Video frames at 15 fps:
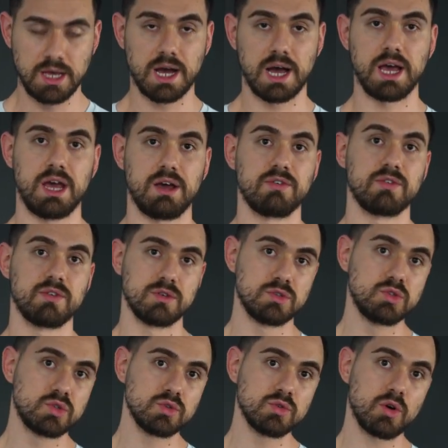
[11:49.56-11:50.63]
I have
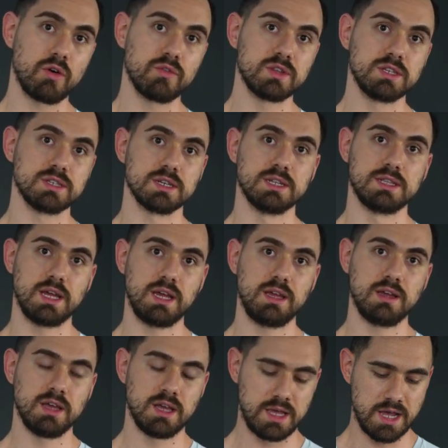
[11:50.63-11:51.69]
2 of these a
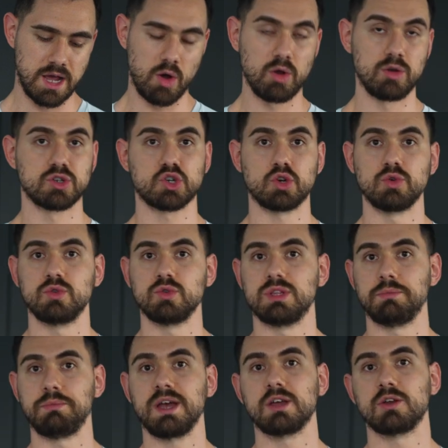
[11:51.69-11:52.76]
day. I will show you
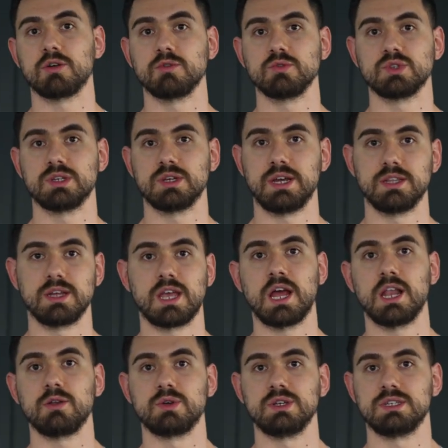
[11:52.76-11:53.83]
the macros and the
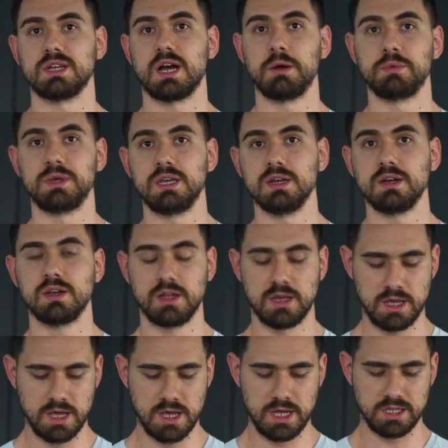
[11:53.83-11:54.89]
calories up here.
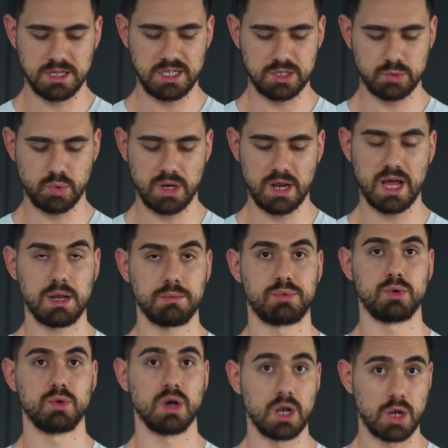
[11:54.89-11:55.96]
This will help
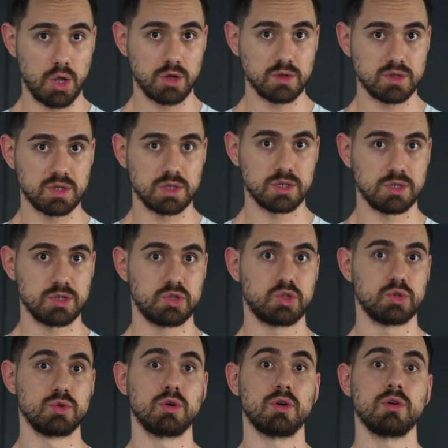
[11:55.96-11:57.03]
you a lot
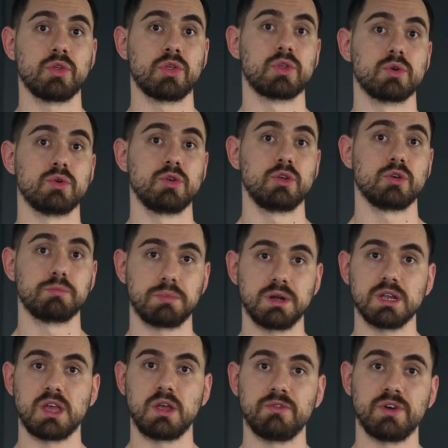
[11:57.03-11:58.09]
to go through your
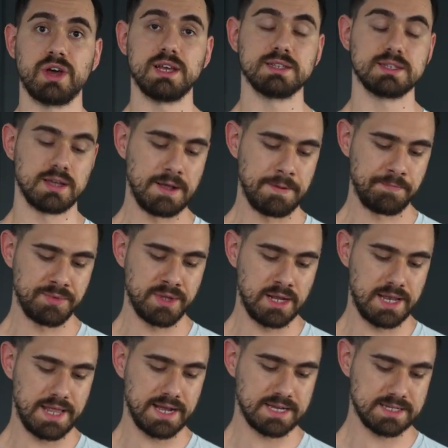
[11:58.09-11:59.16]
bulking phase.
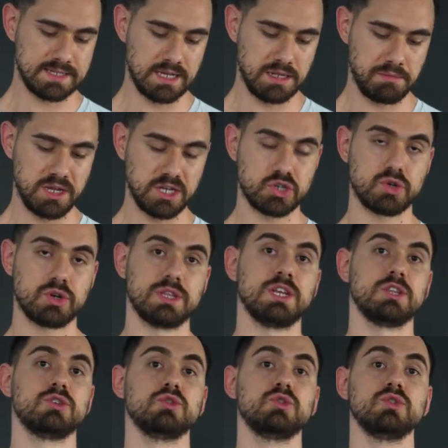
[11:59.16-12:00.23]
Like I said, make sure
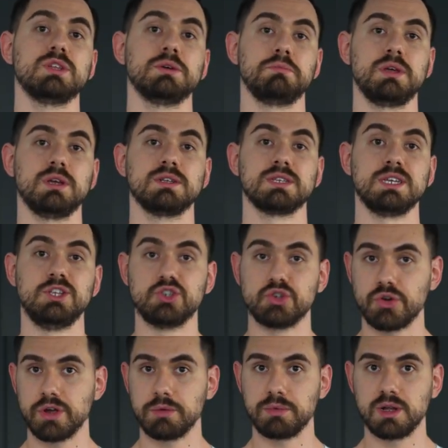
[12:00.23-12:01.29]
that you do the meals
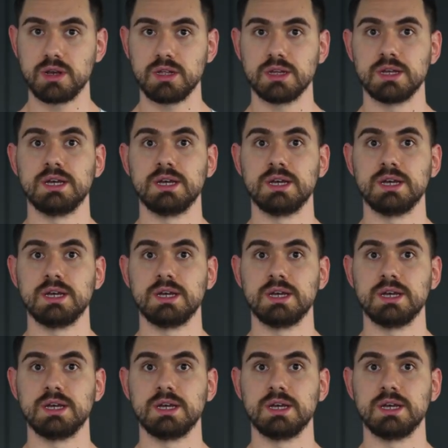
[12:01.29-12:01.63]
enjoyable,